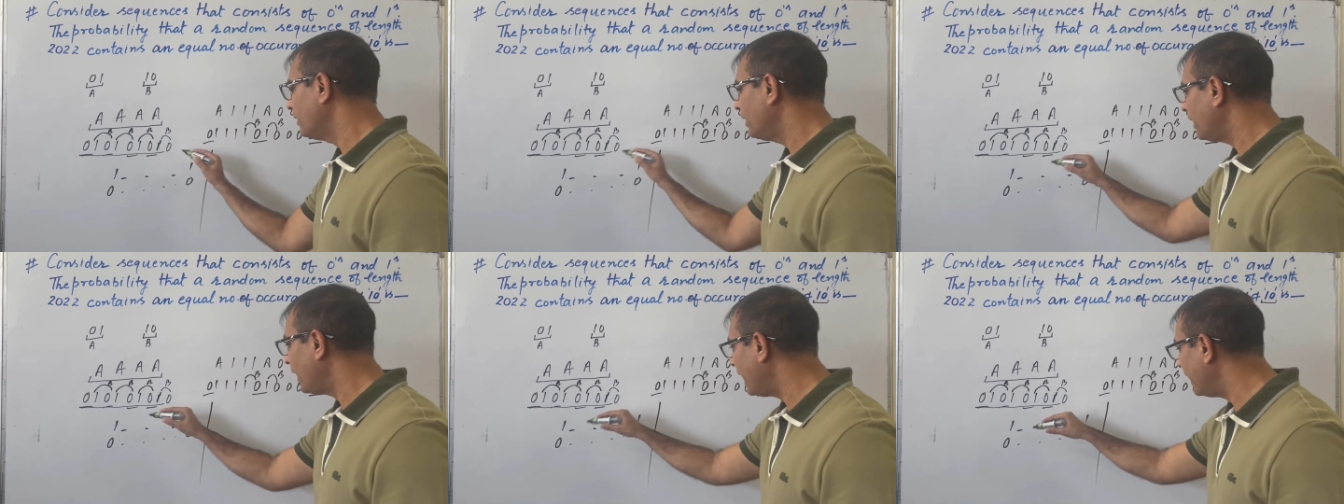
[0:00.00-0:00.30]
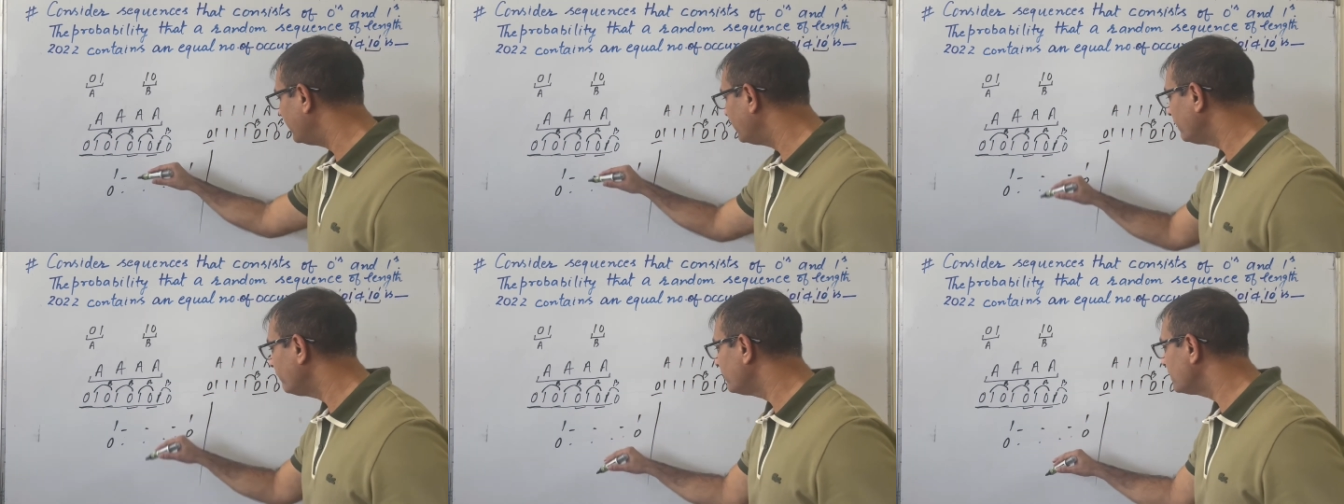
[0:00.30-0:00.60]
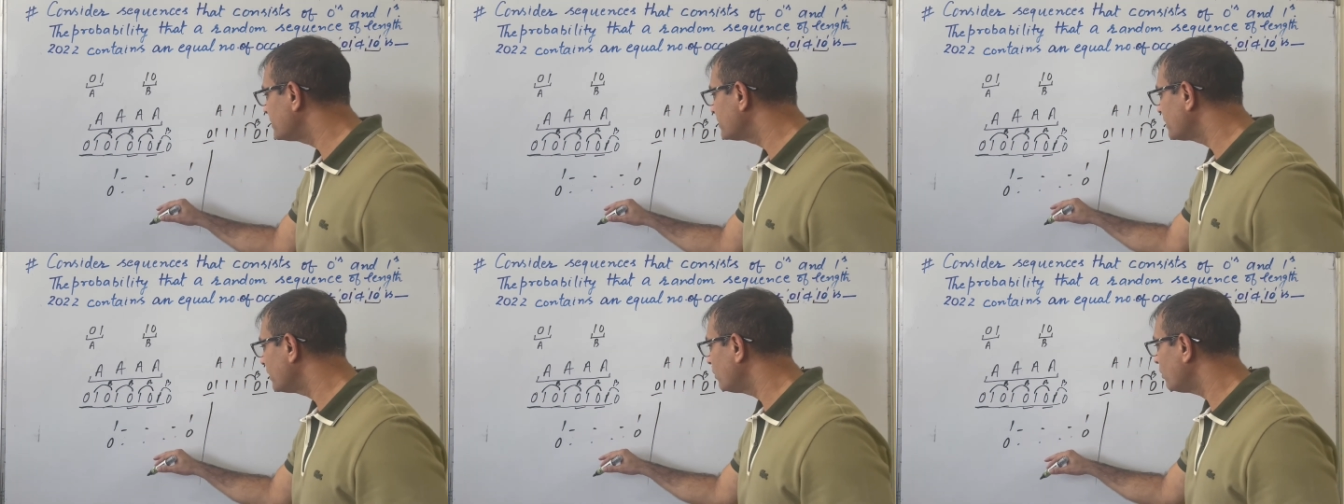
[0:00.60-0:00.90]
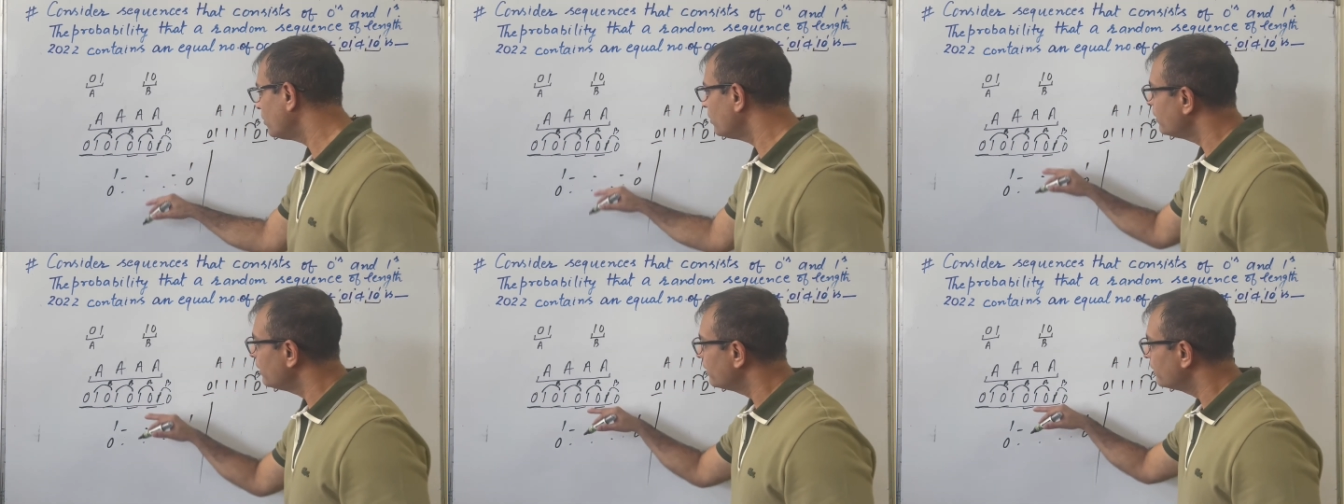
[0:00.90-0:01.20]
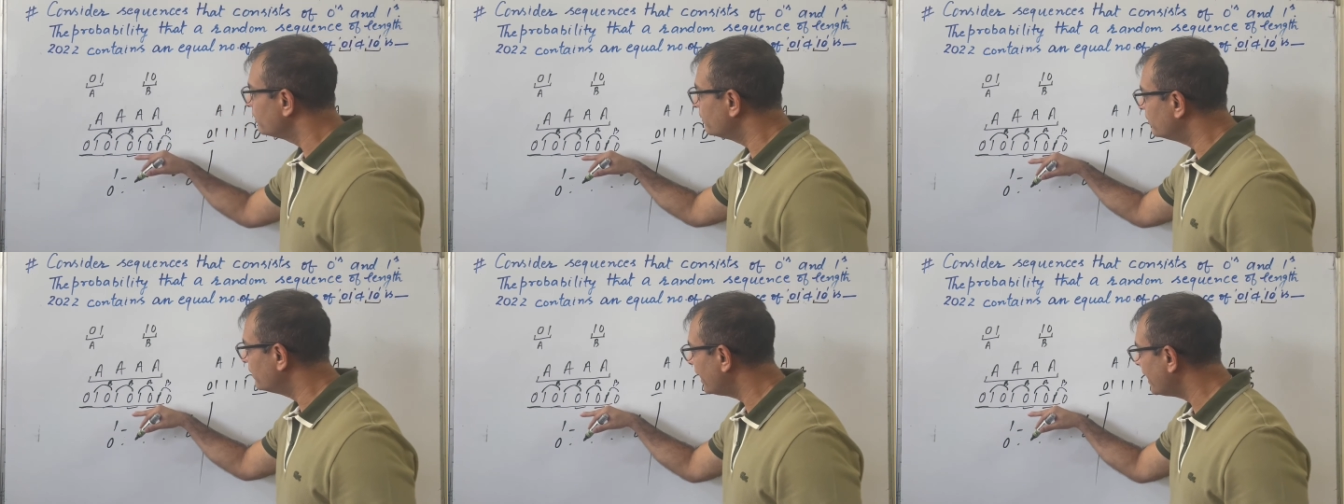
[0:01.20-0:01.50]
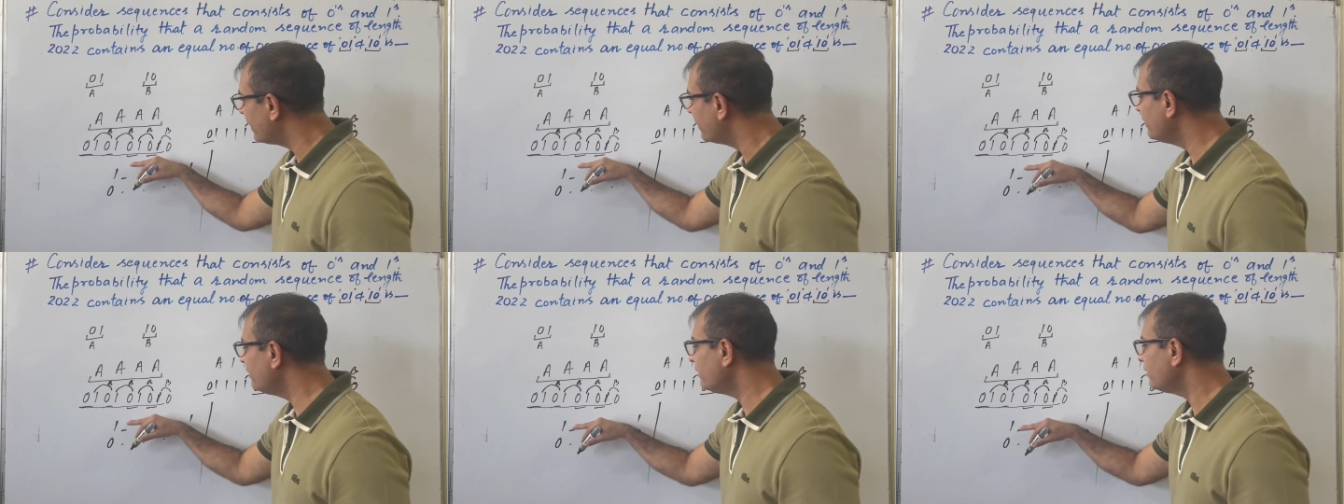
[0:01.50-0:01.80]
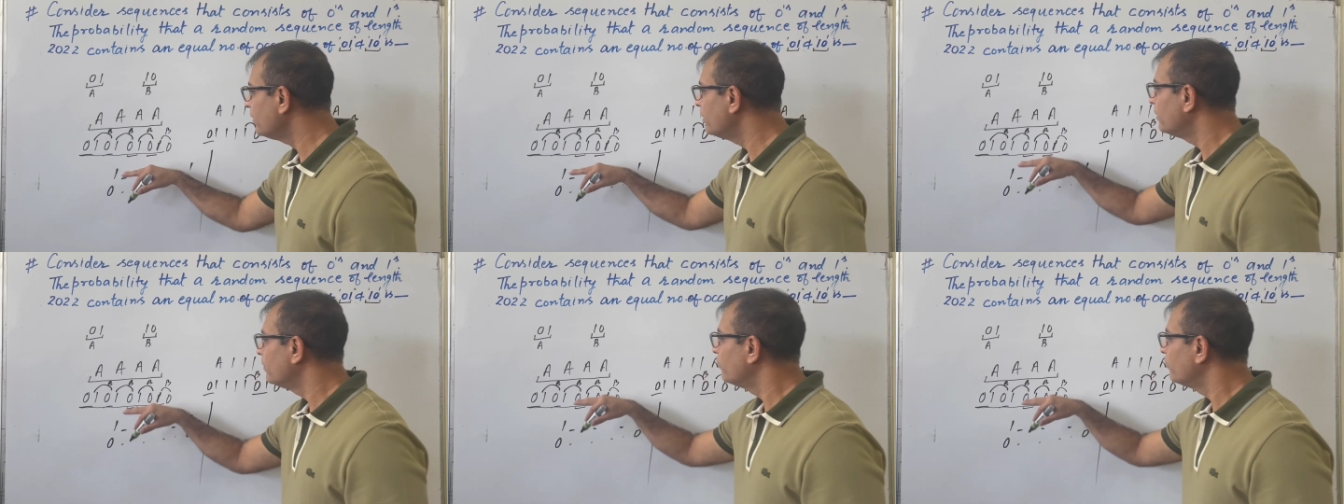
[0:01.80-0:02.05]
ending with 0, then